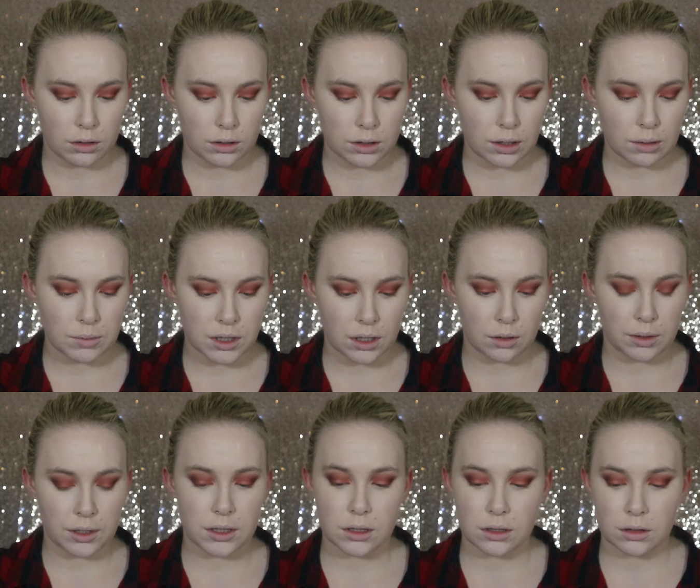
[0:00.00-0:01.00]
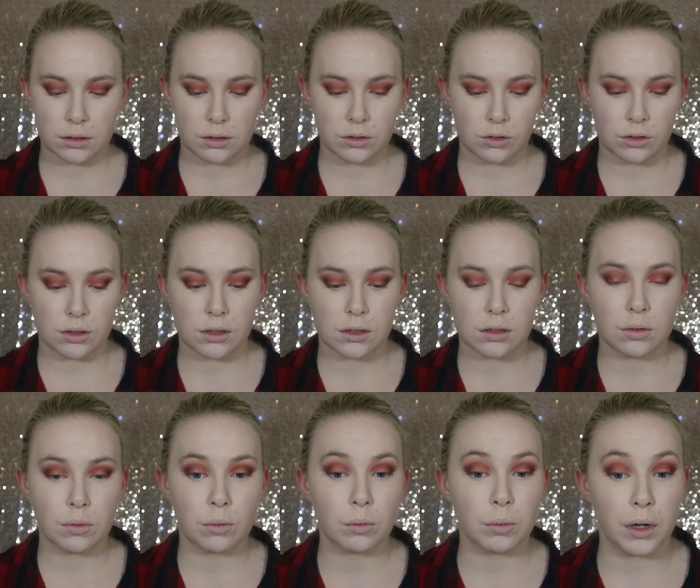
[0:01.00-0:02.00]
Same as always, just
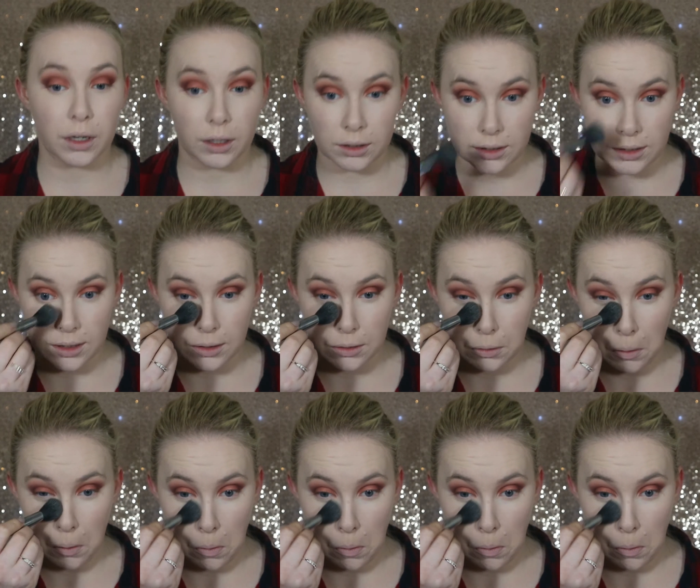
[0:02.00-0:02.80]
where I concealed.